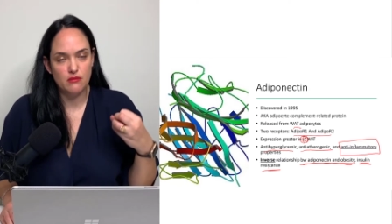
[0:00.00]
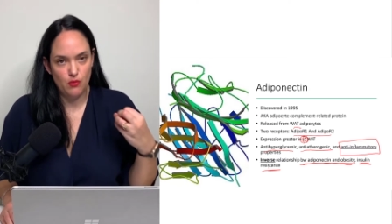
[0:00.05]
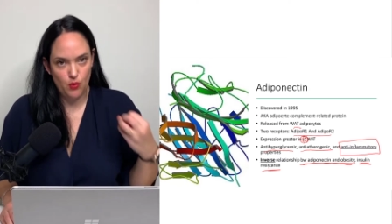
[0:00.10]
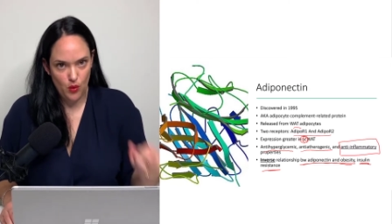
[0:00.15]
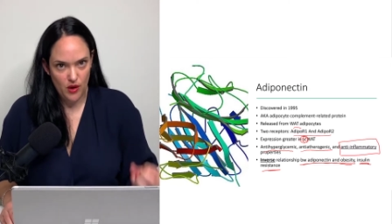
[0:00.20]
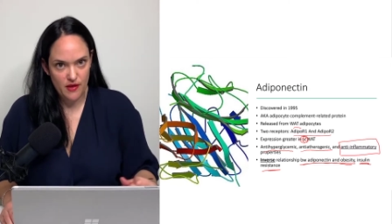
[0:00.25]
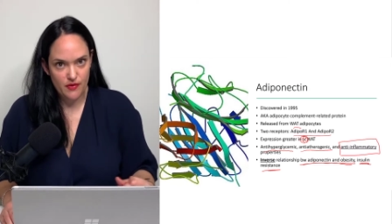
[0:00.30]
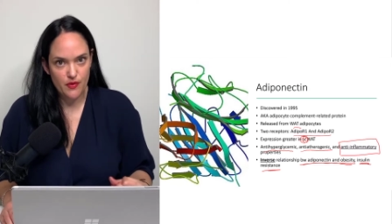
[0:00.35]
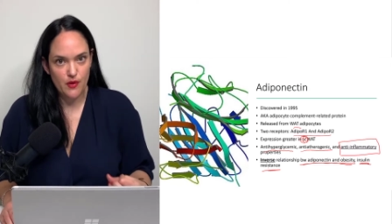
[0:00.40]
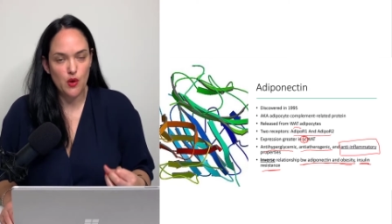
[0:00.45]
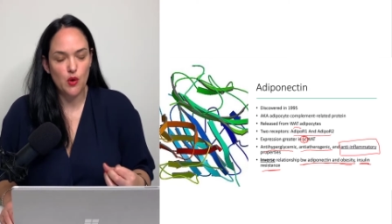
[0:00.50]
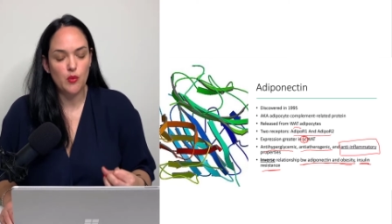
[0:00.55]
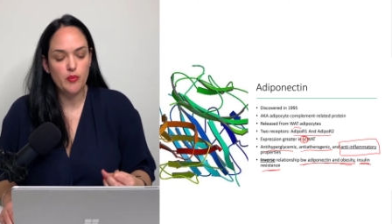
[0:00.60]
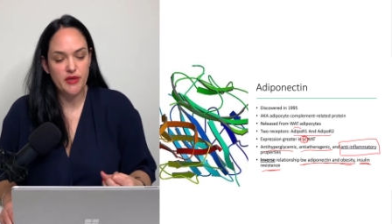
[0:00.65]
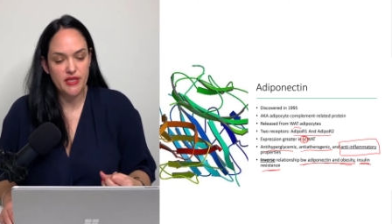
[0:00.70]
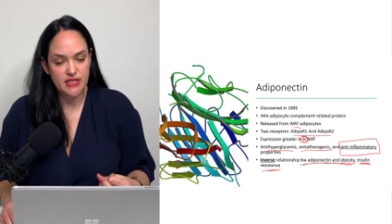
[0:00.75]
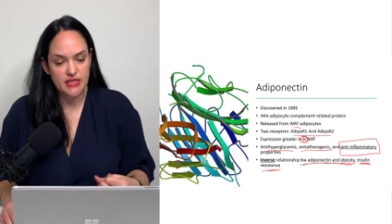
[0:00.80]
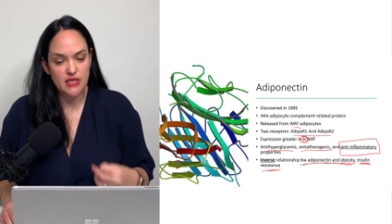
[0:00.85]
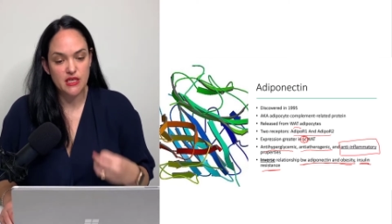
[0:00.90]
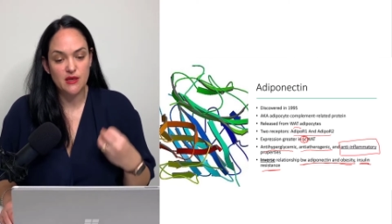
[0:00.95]
with
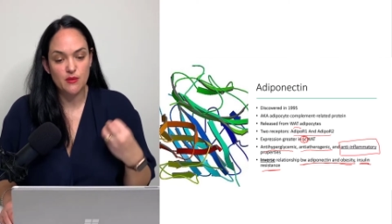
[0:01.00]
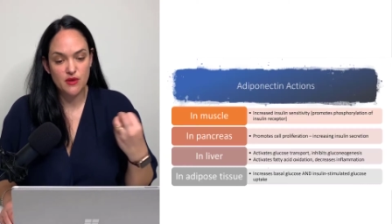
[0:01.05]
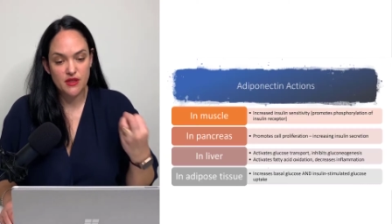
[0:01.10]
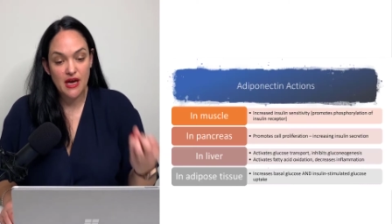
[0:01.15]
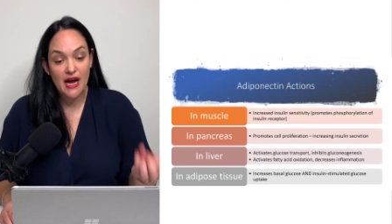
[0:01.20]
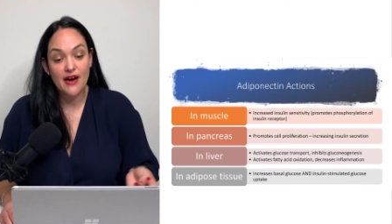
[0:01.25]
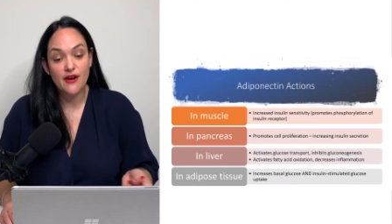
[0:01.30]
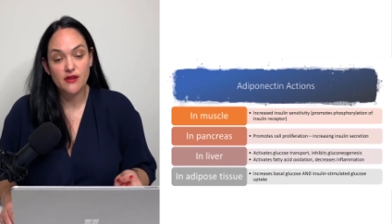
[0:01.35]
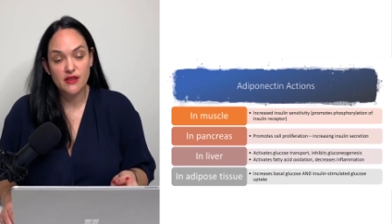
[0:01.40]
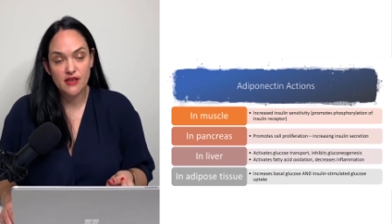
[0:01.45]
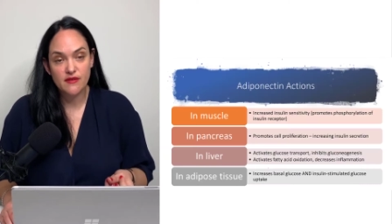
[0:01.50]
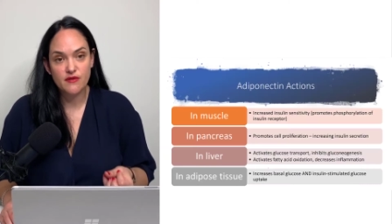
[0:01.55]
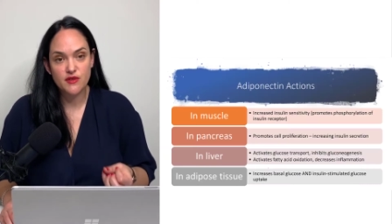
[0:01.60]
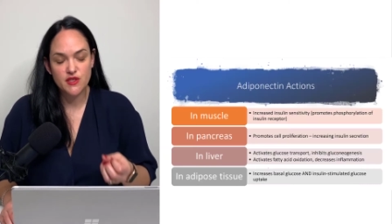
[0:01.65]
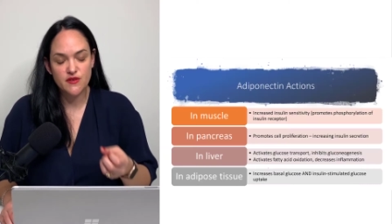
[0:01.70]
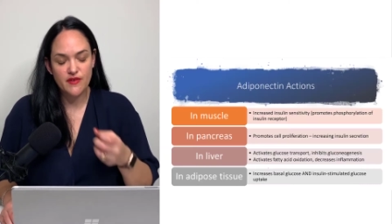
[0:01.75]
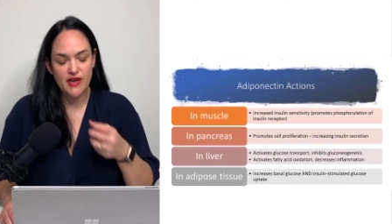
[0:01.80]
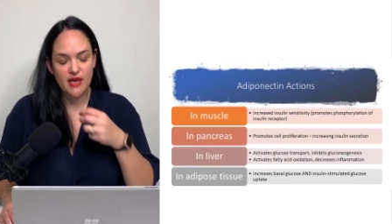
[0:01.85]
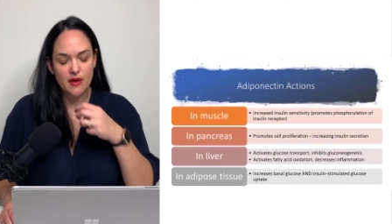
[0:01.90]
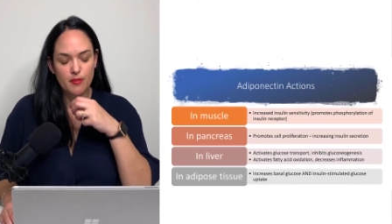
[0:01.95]
obesity, with higher levels
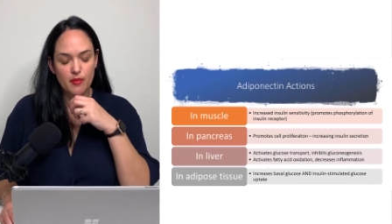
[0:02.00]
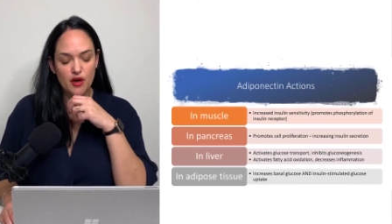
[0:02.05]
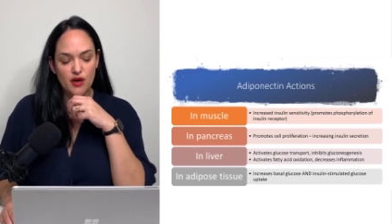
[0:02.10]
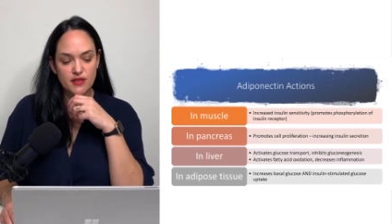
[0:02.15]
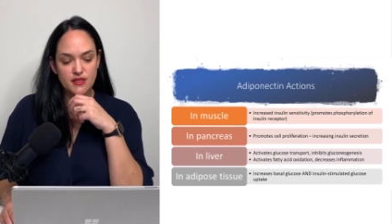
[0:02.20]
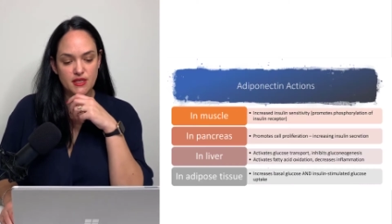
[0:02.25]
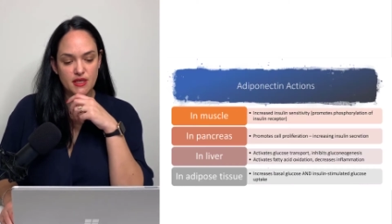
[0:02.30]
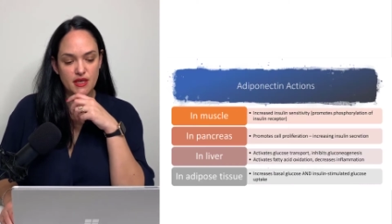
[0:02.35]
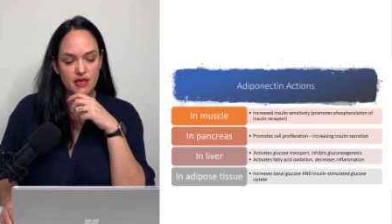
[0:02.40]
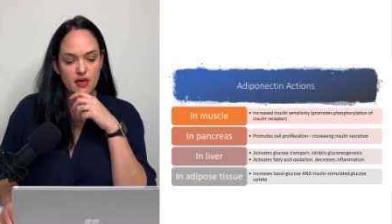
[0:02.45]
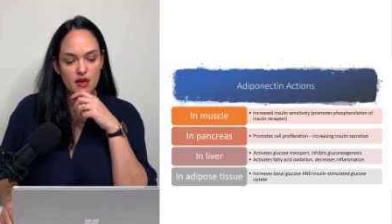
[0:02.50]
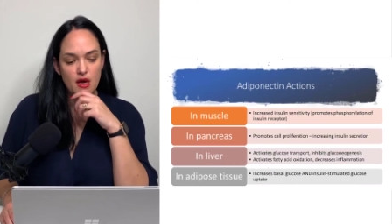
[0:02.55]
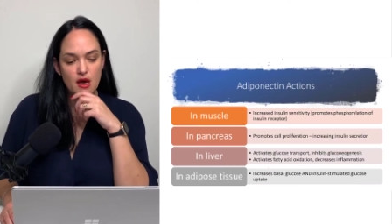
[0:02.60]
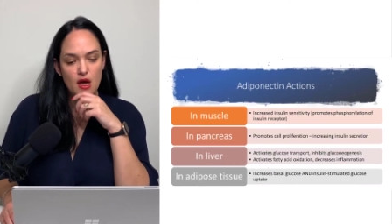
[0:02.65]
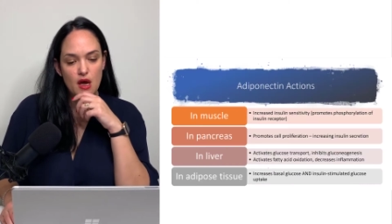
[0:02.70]
of adiposity.